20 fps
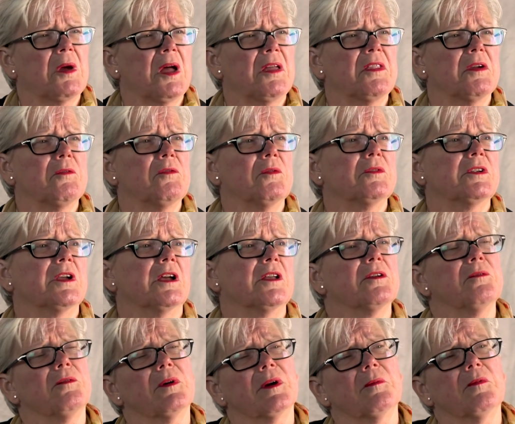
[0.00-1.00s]
and they won't tell
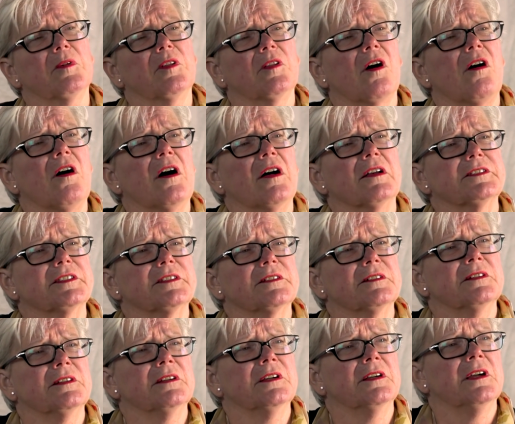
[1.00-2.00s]
you what it will
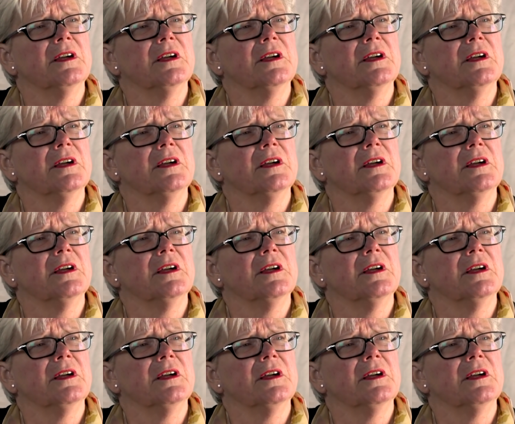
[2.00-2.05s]
cost.